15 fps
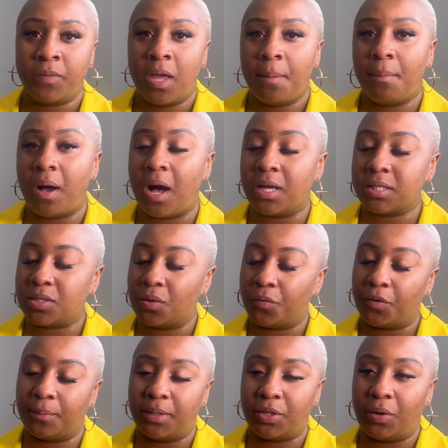But also for
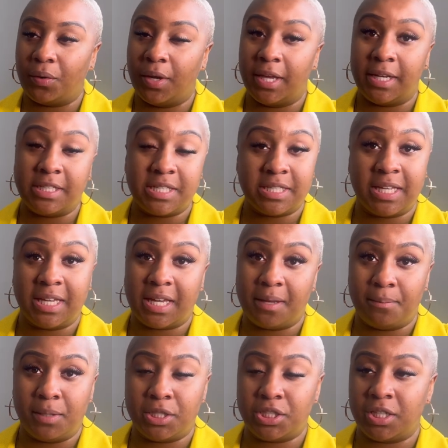me to go ahead and just get
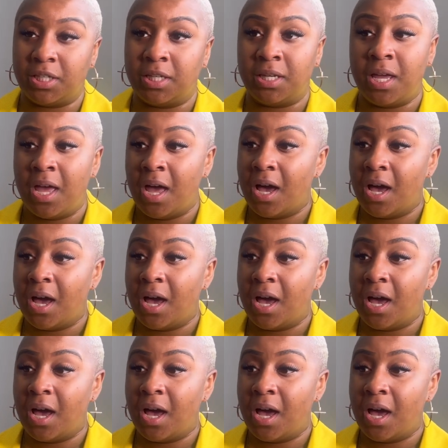commission,